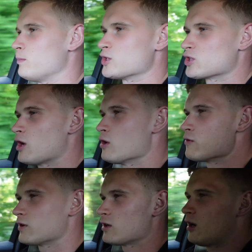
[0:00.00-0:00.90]
just
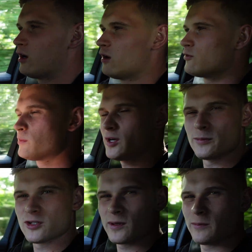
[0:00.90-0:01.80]
over half a bar
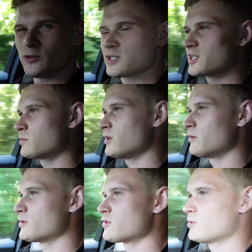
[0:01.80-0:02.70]
boost, about 0.6 bar
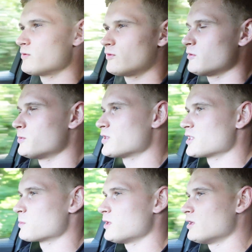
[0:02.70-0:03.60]
boost, 0.5,
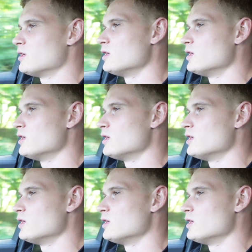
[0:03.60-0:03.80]
0.6 bar.